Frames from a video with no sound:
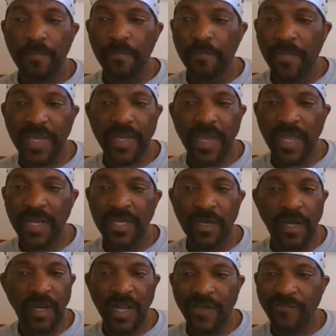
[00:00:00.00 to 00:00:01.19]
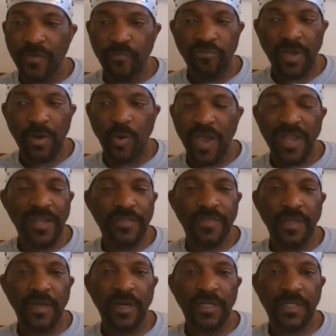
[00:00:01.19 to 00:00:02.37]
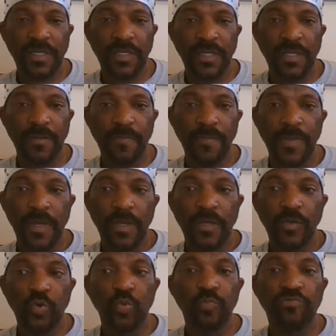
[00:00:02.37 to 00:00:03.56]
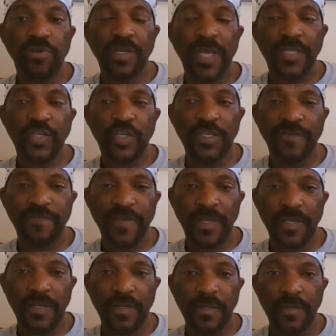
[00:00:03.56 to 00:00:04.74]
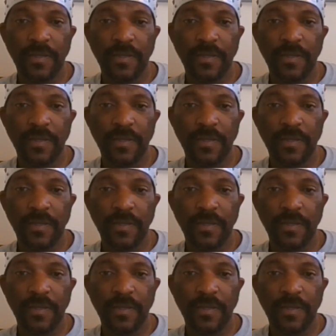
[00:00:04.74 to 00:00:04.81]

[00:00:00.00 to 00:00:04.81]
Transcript: make any unleavened bread or anything until you bring that sheaf in.